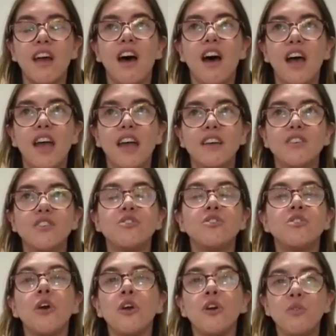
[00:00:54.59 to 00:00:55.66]
I
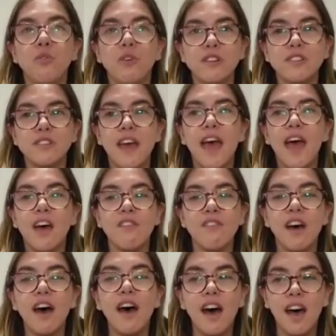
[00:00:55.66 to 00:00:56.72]
so want to have
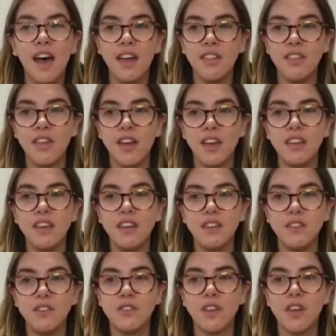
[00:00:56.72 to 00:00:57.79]
a heart that
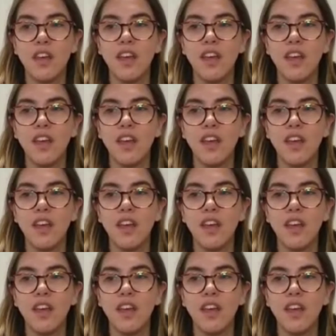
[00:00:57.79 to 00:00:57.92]
is